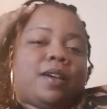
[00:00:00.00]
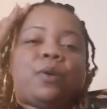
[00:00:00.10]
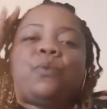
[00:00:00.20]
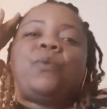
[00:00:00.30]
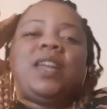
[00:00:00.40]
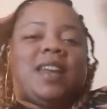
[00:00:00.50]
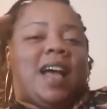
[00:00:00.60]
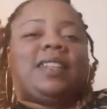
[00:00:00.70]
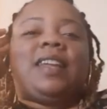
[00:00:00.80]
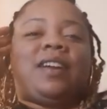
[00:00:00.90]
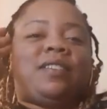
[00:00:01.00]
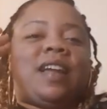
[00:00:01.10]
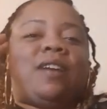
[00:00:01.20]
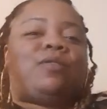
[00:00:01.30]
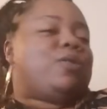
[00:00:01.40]
we not there
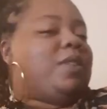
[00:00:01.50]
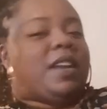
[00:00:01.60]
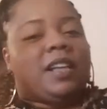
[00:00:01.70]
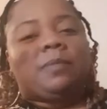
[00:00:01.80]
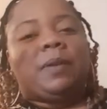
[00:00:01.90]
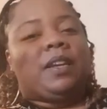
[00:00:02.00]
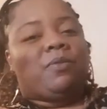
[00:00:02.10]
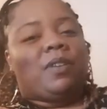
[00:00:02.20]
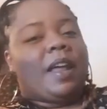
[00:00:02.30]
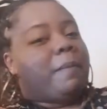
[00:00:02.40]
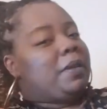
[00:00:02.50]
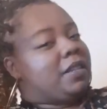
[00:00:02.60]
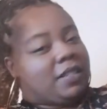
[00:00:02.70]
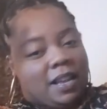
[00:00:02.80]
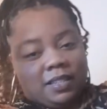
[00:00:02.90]
now, so we not speaking on that
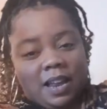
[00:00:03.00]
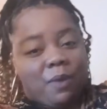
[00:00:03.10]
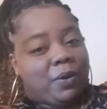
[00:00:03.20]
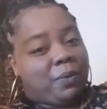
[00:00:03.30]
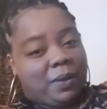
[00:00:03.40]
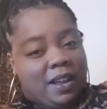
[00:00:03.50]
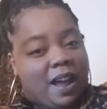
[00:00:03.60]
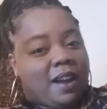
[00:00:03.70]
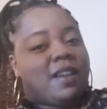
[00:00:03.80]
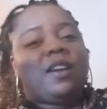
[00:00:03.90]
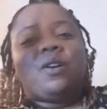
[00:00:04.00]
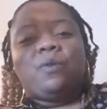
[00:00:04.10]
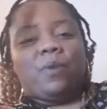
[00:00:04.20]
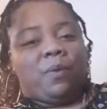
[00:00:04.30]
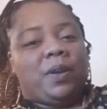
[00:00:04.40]
because that's not where we are.
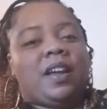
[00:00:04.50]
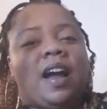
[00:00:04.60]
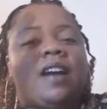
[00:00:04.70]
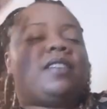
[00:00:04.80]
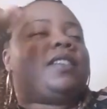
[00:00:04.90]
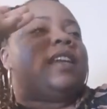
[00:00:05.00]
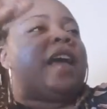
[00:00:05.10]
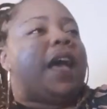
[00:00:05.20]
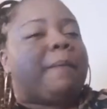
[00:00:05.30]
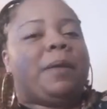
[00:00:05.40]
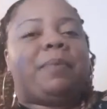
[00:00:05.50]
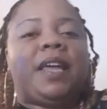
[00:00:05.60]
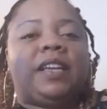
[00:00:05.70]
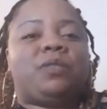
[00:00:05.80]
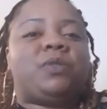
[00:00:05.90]
Where we are is in a happy
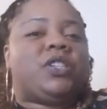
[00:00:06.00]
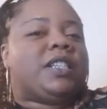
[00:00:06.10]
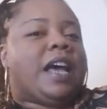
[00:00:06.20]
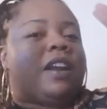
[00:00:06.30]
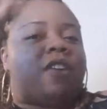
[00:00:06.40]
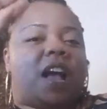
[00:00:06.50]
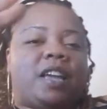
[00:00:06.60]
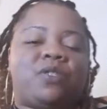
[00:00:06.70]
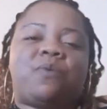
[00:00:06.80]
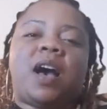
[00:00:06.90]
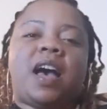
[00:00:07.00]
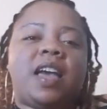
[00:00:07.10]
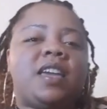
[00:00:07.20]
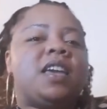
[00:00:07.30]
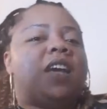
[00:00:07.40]
place. We just had our
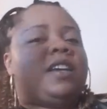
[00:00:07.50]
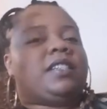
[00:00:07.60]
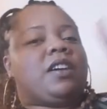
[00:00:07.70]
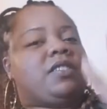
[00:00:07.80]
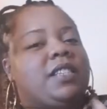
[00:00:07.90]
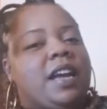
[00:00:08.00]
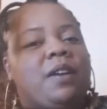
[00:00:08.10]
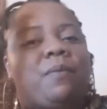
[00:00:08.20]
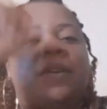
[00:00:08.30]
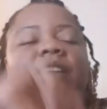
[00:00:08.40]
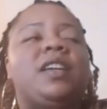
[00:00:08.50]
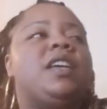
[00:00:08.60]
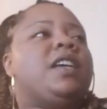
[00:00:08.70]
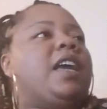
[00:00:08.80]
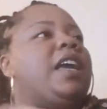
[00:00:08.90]
IUI. It's our second one.
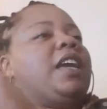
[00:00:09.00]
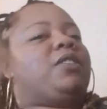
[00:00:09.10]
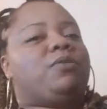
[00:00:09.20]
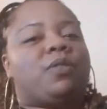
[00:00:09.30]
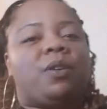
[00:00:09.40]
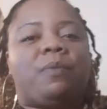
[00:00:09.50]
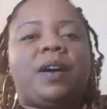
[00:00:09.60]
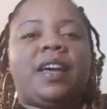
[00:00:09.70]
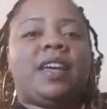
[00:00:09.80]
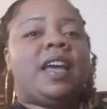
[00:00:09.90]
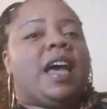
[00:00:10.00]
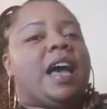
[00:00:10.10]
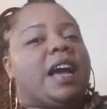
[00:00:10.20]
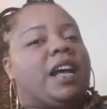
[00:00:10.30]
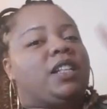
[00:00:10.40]
And you know what?
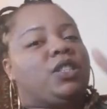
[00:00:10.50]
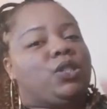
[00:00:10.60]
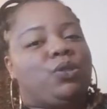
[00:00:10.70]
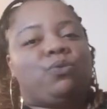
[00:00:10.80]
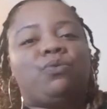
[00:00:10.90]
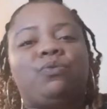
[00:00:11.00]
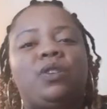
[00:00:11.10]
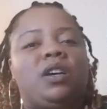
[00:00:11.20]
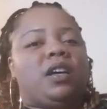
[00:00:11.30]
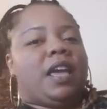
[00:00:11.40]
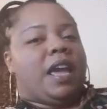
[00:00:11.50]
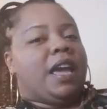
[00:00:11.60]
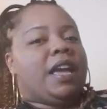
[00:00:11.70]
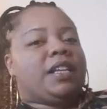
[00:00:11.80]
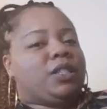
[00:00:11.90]
I got 2
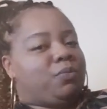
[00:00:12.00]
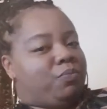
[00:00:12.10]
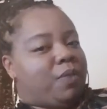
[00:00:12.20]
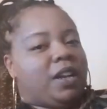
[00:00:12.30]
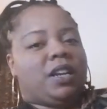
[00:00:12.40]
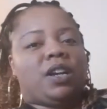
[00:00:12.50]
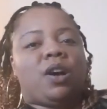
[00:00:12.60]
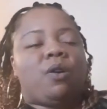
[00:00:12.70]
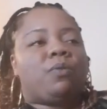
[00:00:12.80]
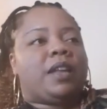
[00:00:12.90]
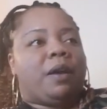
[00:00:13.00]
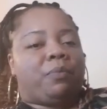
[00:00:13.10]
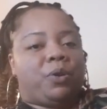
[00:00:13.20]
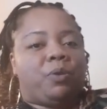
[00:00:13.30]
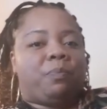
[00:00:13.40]
eggs ready to go. That
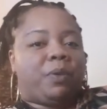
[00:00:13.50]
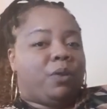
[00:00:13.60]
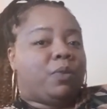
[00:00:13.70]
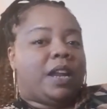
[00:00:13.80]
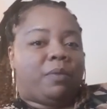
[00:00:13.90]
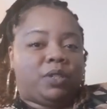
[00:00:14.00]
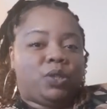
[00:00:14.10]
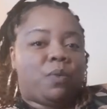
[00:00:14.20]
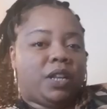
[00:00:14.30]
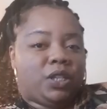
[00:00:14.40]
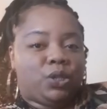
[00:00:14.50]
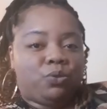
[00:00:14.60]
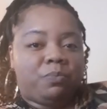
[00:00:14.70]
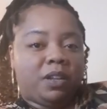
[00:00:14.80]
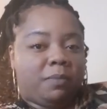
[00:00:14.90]
real big one that was
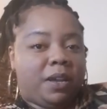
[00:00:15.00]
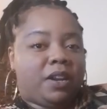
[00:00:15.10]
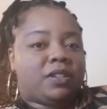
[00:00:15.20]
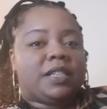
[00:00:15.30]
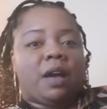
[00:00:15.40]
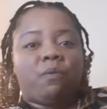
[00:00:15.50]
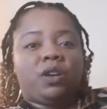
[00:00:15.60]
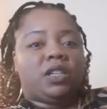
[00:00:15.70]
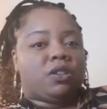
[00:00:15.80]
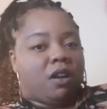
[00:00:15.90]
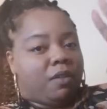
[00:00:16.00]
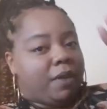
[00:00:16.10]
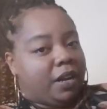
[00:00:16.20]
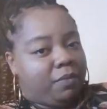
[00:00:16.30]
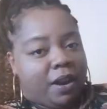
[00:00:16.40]
22 millimeters, that one is
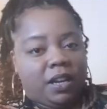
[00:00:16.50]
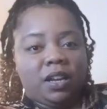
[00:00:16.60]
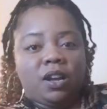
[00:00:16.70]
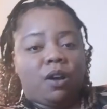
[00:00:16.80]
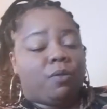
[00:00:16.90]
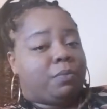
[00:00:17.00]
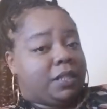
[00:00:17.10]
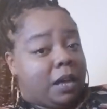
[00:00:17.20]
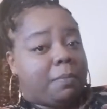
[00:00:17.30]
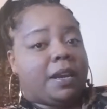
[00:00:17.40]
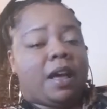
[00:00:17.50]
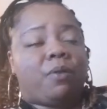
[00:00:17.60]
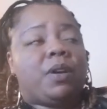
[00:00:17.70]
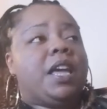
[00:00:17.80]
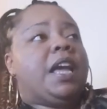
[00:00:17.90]
already ready to go. It was coming
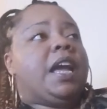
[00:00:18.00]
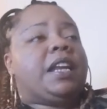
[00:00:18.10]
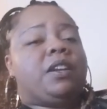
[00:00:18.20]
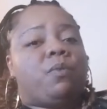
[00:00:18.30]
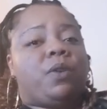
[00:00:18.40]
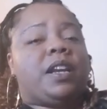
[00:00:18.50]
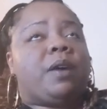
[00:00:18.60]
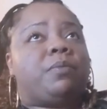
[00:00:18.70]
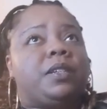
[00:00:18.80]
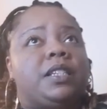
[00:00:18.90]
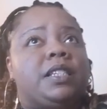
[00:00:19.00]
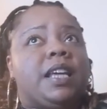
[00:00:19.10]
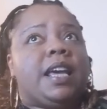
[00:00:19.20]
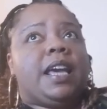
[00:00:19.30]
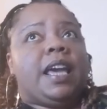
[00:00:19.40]
out. And then the one that was
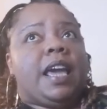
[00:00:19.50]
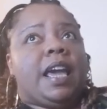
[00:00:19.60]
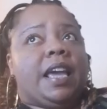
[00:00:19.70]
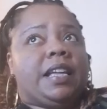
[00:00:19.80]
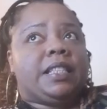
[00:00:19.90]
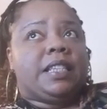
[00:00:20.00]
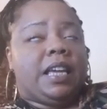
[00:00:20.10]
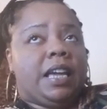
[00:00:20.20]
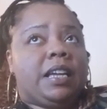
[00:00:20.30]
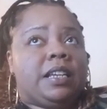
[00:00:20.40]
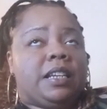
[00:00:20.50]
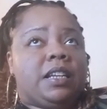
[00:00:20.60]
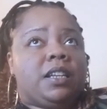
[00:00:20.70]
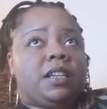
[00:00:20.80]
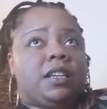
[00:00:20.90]
18
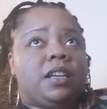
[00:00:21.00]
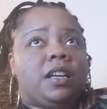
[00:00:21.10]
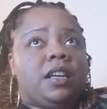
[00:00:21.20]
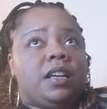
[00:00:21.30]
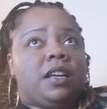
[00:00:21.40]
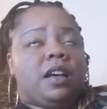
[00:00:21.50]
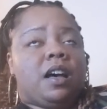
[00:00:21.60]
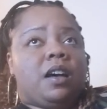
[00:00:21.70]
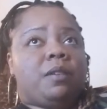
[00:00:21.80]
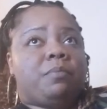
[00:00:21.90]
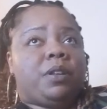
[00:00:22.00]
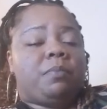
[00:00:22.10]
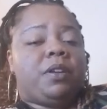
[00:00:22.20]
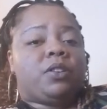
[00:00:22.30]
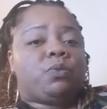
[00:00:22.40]

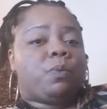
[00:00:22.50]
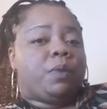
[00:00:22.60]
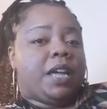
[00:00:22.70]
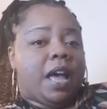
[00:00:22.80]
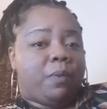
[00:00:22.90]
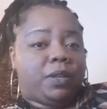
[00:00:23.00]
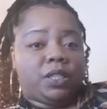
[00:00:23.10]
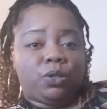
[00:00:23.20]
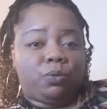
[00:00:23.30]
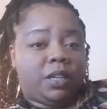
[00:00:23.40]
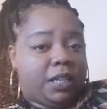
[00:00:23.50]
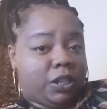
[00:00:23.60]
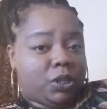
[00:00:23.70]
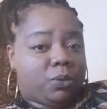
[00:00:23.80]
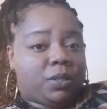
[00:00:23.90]
millimeters when we went to do the
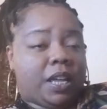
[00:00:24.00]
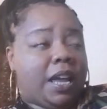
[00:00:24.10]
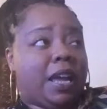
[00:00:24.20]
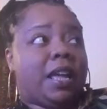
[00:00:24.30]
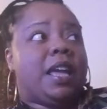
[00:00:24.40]
initial scan